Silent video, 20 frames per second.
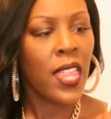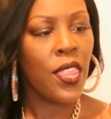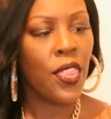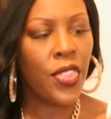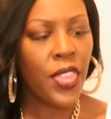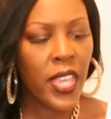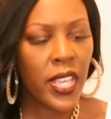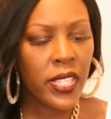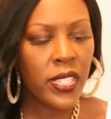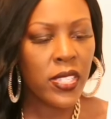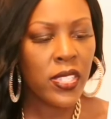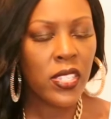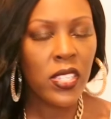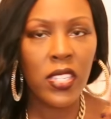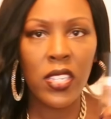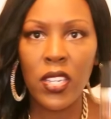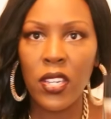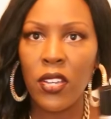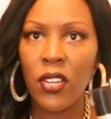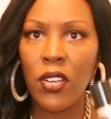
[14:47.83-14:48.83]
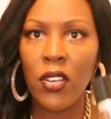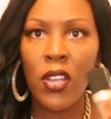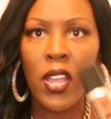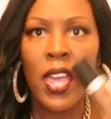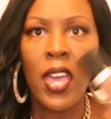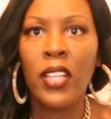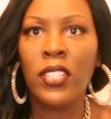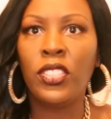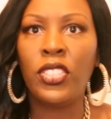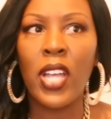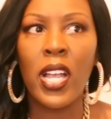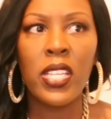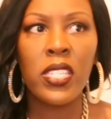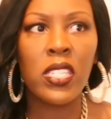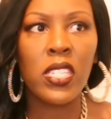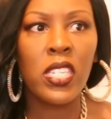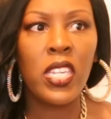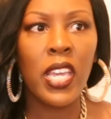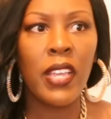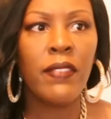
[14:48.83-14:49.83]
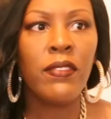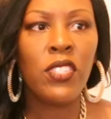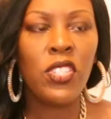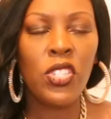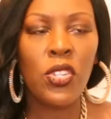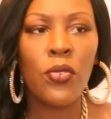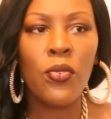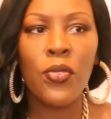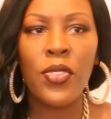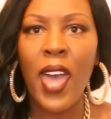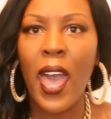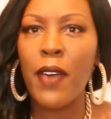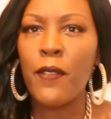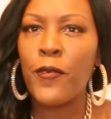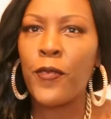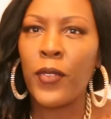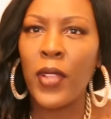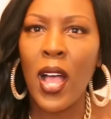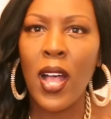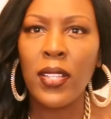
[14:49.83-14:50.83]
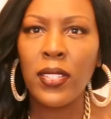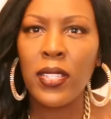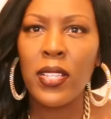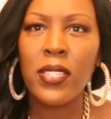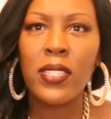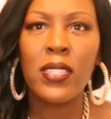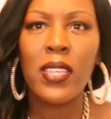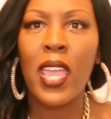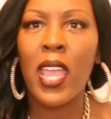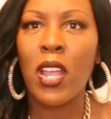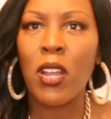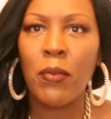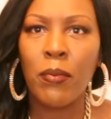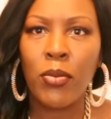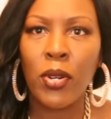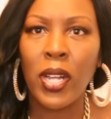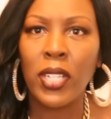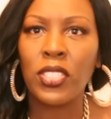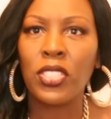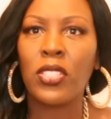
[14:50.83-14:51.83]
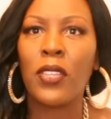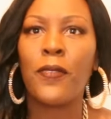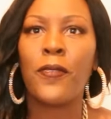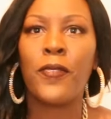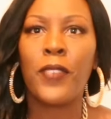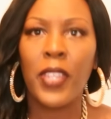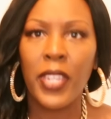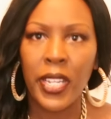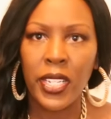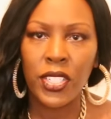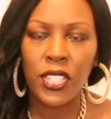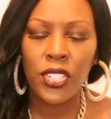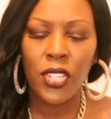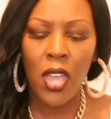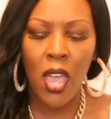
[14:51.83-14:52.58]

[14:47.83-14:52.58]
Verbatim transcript: this here just gives you that flawless airbrushed finish.